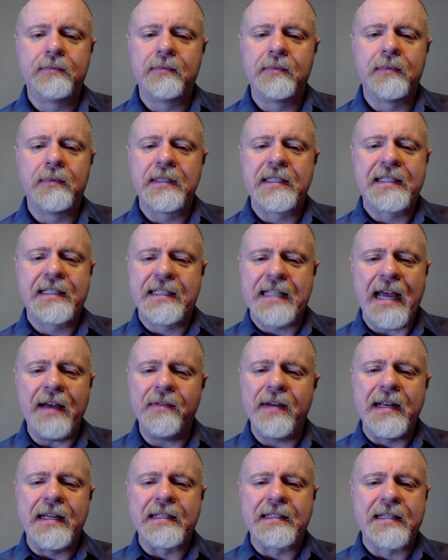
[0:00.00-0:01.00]

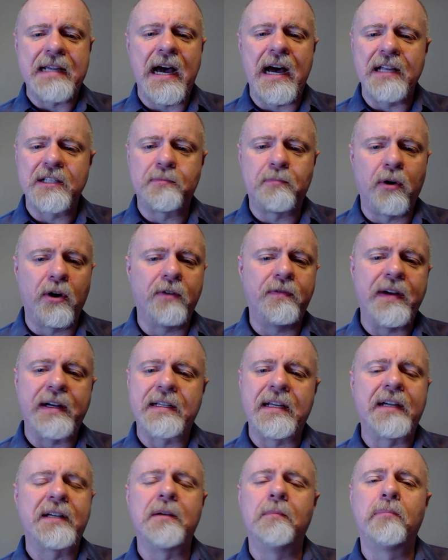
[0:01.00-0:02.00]
seven is God's perfect
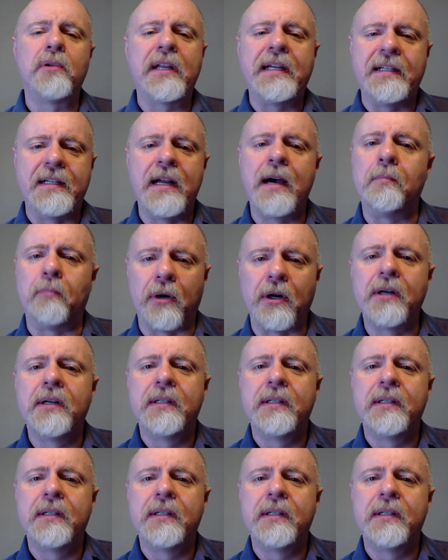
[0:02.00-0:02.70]
and complete number.